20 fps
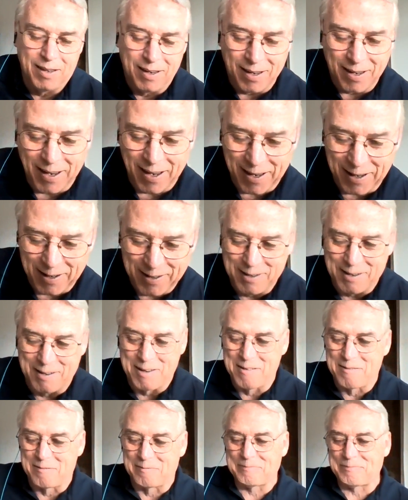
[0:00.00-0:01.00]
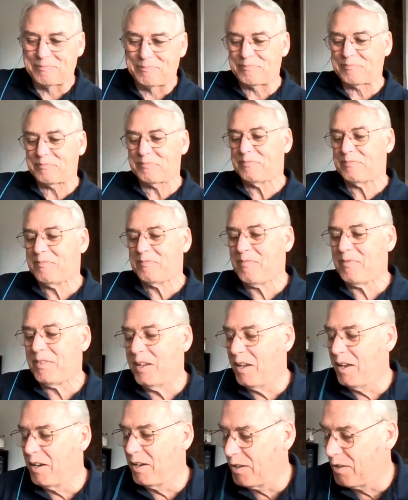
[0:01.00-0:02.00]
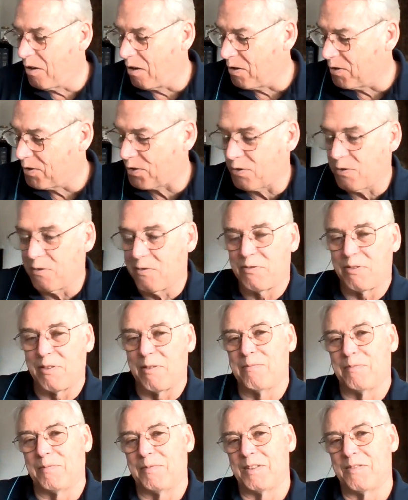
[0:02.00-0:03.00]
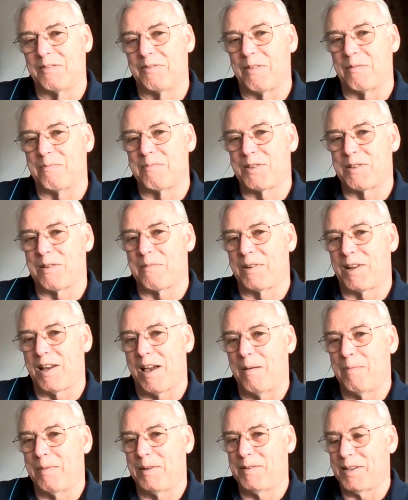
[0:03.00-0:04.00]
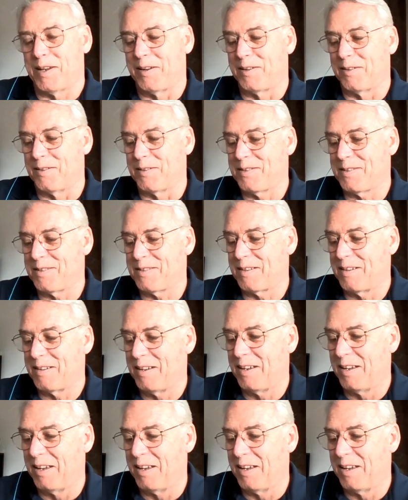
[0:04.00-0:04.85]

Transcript: And it also, from some commentators,